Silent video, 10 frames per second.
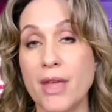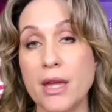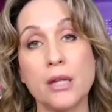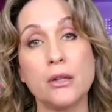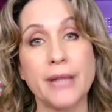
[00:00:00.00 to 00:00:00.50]
They
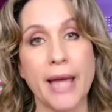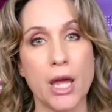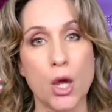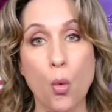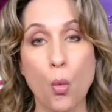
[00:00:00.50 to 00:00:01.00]
killed
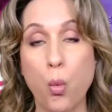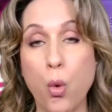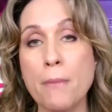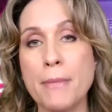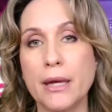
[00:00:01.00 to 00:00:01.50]
a
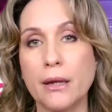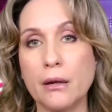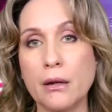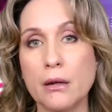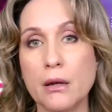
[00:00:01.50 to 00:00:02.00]

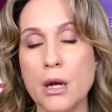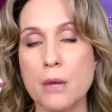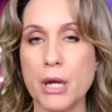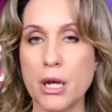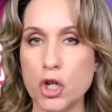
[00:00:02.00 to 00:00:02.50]
woman
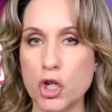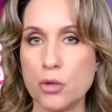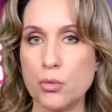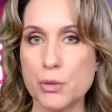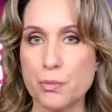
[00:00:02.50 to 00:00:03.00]
because
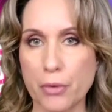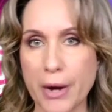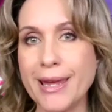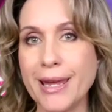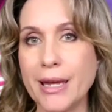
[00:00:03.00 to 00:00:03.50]
she was
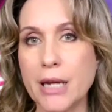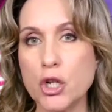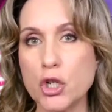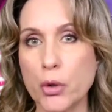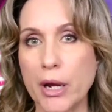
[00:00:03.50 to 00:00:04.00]
breaking and
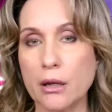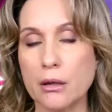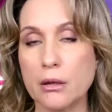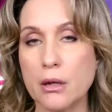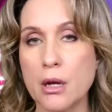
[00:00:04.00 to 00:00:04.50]
entering,
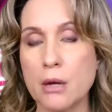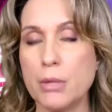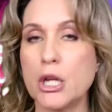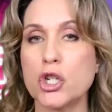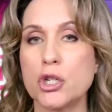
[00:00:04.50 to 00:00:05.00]

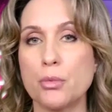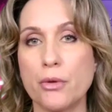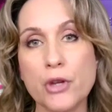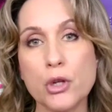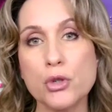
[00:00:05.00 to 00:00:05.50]
because she
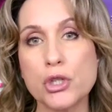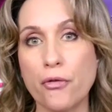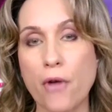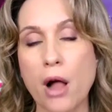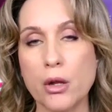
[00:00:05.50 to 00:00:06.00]
refused to
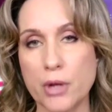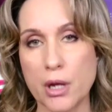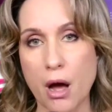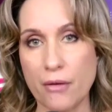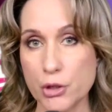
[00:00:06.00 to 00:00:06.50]
follow
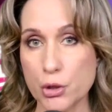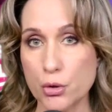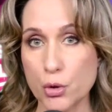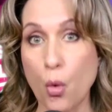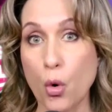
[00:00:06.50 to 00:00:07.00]
the
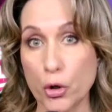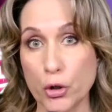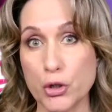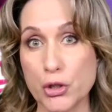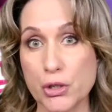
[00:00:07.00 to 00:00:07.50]
officer's
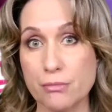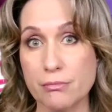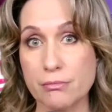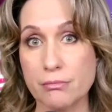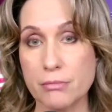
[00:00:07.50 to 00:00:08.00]
orders.
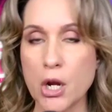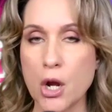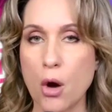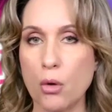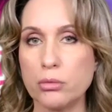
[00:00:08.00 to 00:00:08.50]
You
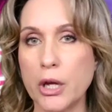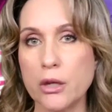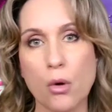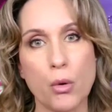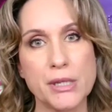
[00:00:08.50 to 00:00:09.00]
know, like
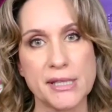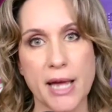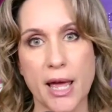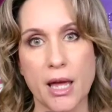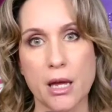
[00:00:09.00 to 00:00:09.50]
you always
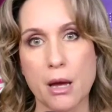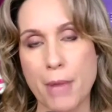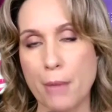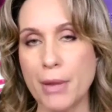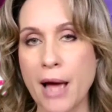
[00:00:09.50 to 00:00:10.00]
say
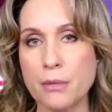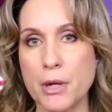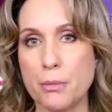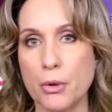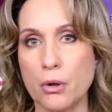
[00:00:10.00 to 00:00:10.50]
about Black
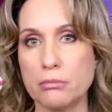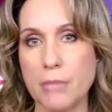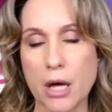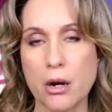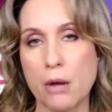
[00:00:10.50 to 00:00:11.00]
people,
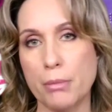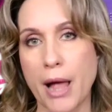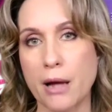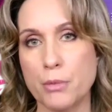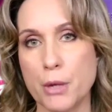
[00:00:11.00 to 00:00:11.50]
unarmed
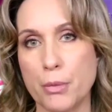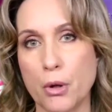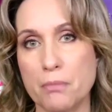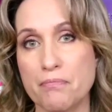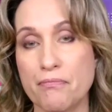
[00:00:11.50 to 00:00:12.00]
Black
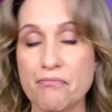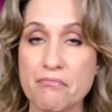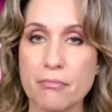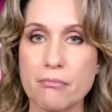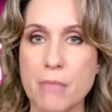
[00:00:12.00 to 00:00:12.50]
people.
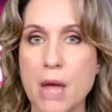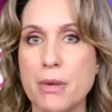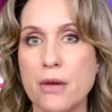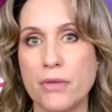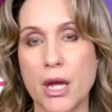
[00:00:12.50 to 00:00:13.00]

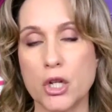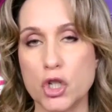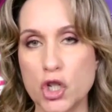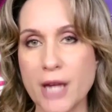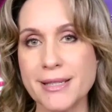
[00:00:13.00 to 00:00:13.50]
Maybe if they
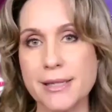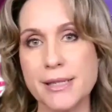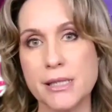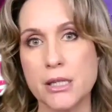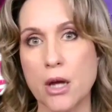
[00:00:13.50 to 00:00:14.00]
had just
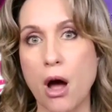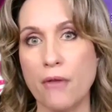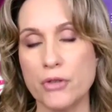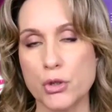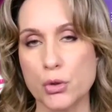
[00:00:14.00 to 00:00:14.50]
listened to the
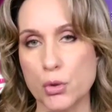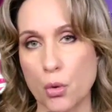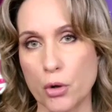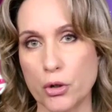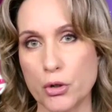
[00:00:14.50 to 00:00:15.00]
officer's
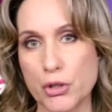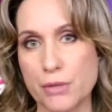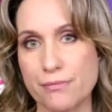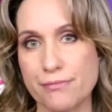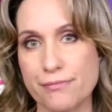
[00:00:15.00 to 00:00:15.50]
orders.